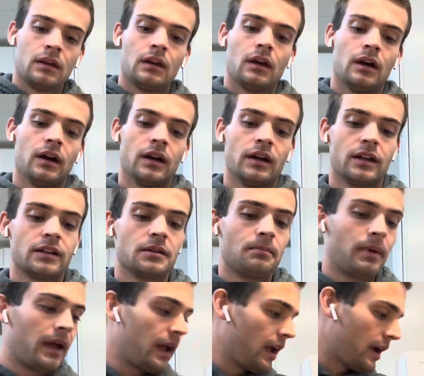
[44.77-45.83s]
To
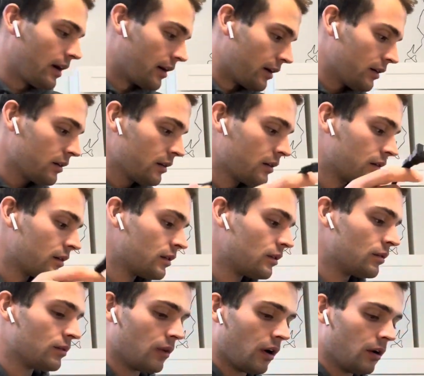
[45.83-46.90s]
pair,
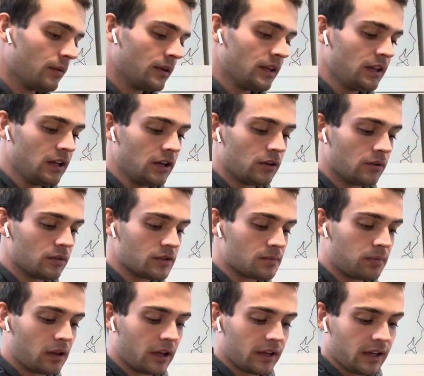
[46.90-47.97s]
all we need to do is
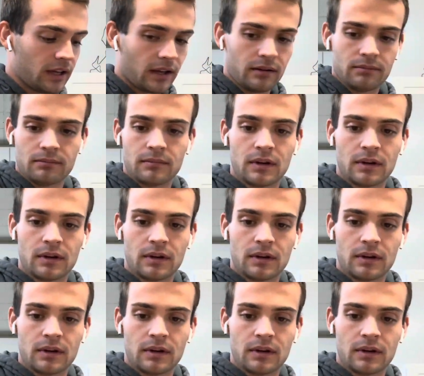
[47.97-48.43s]
plug it in.